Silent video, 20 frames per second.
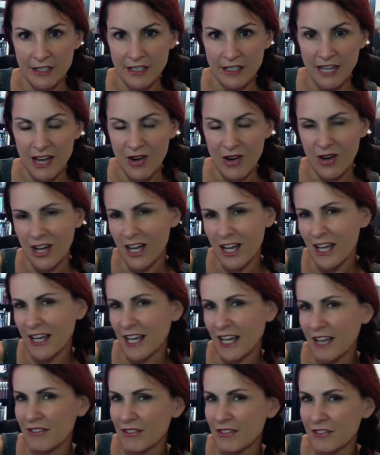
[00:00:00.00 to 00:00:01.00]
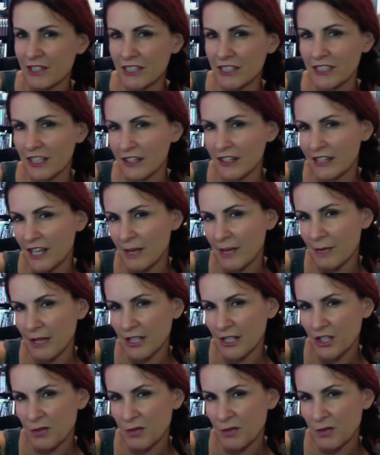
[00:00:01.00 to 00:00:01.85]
Now, I haven't really done that much,